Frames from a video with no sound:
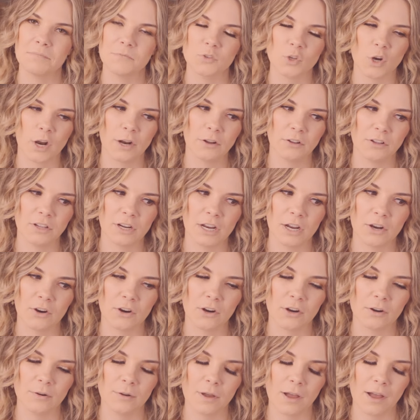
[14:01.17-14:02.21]
Trial and
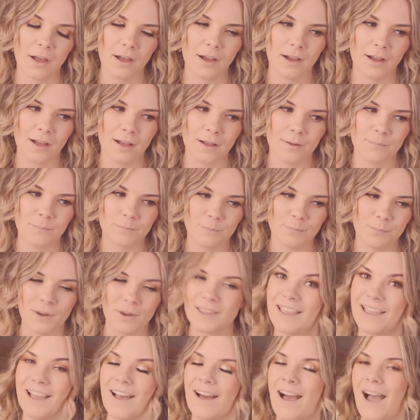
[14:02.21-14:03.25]
error. But
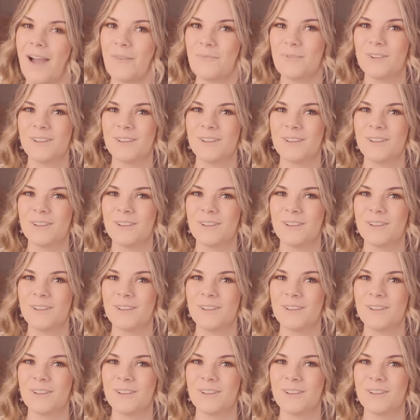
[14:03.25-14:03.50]
yeah, I'm